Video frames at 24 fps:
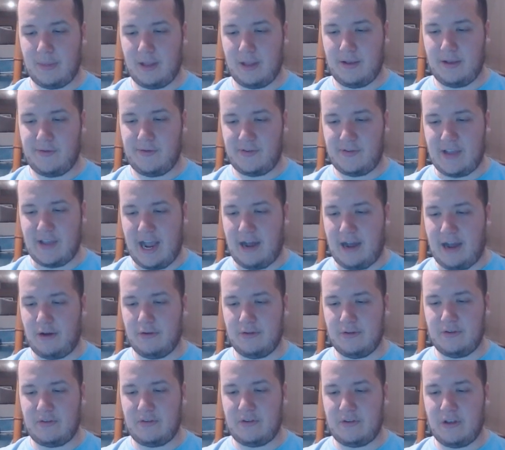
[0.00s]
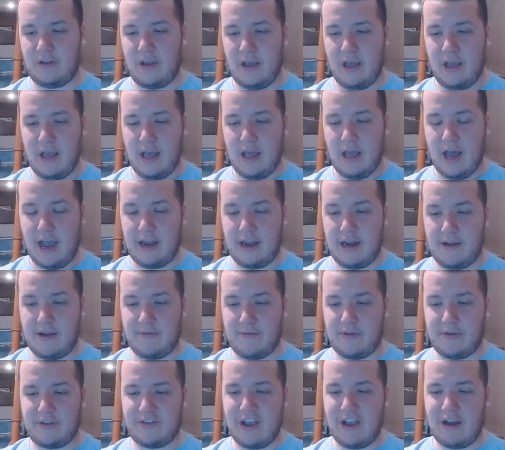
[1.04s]
Sounds
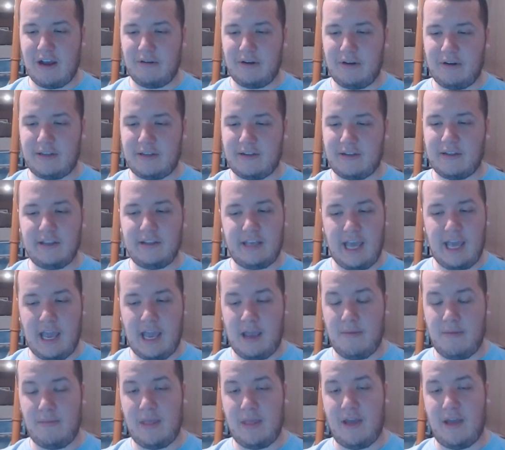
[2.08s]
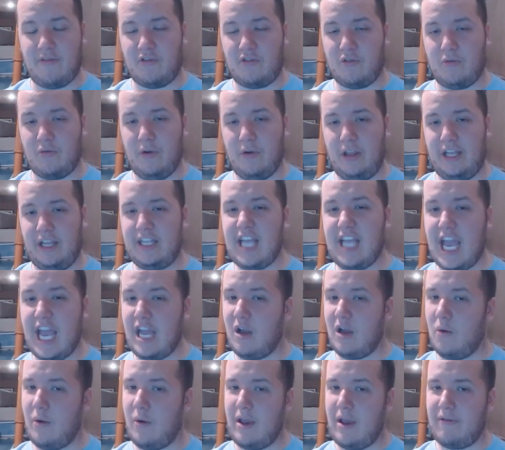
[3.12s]
of the game never really
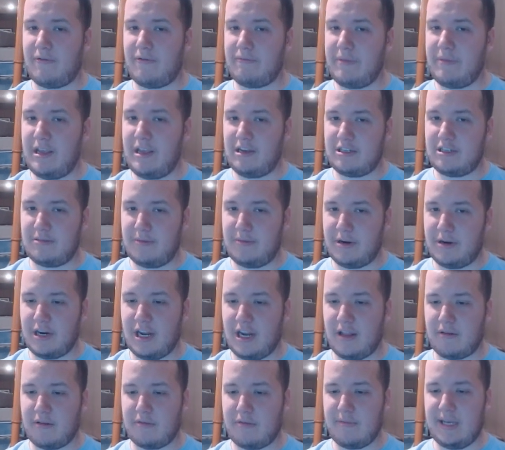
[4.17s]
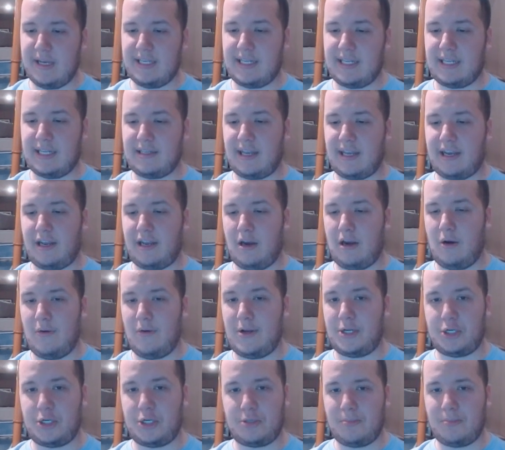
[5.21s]
take away from the experience for me, since I can
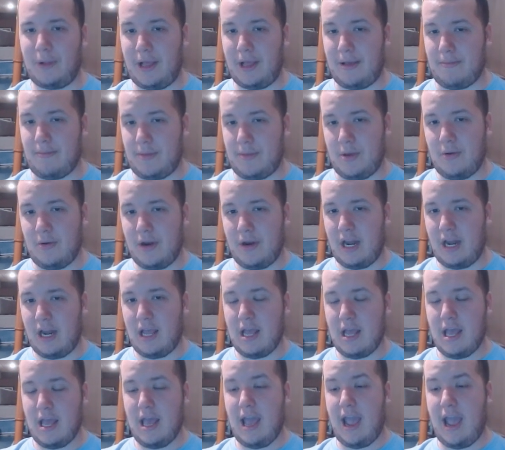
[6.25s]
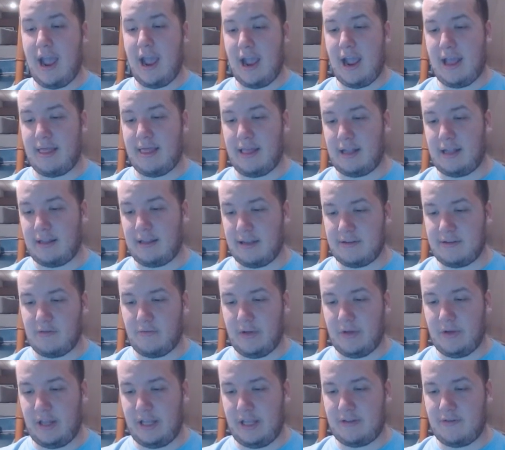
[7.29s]
always just play it muted, and it doesn't really